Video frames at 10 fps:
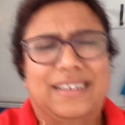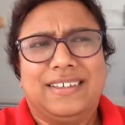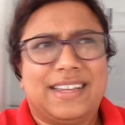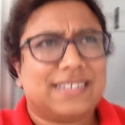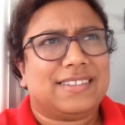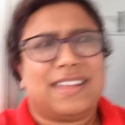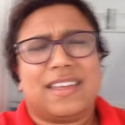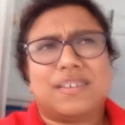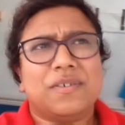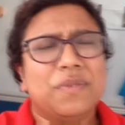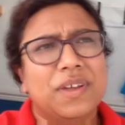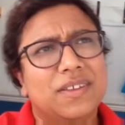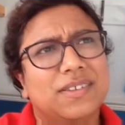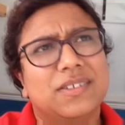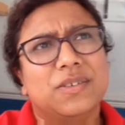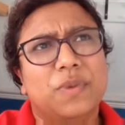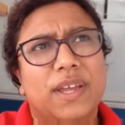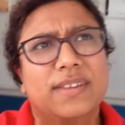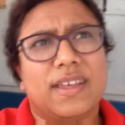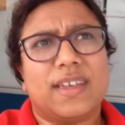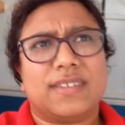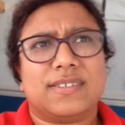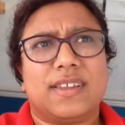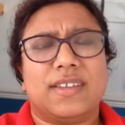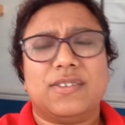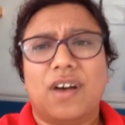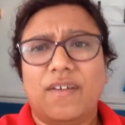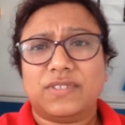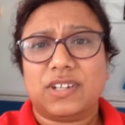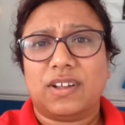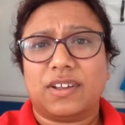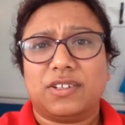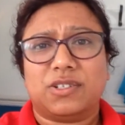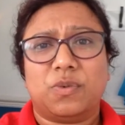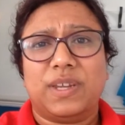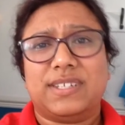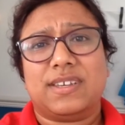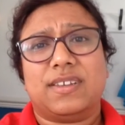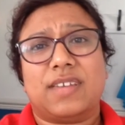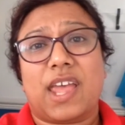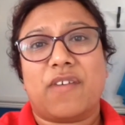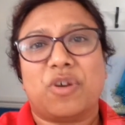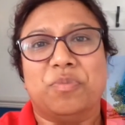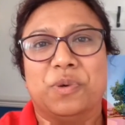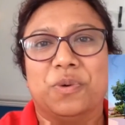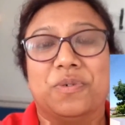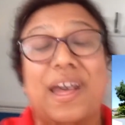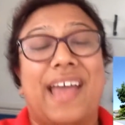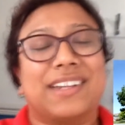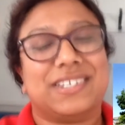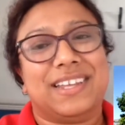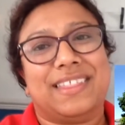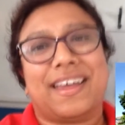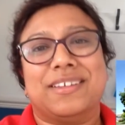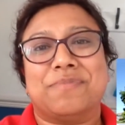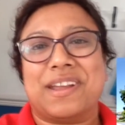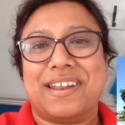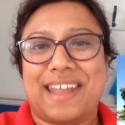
yesterday. We had such a weird day yesterday. So after lunch we did aerobol. Actually, that is my